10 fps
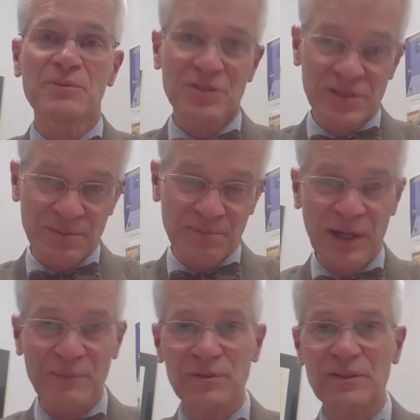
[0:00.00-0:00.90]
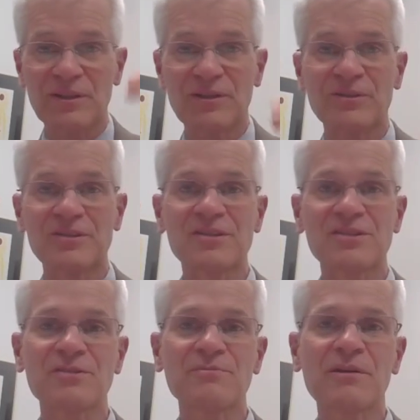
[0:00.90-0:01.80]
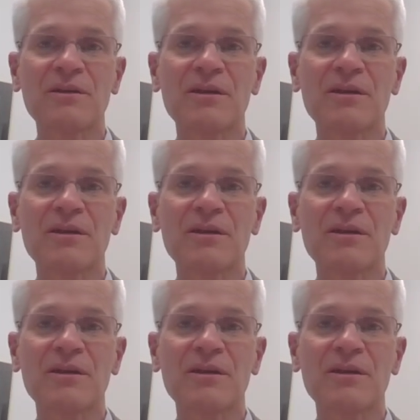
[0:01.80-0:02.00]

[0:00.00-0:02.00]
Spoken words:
which is a problem with our current system.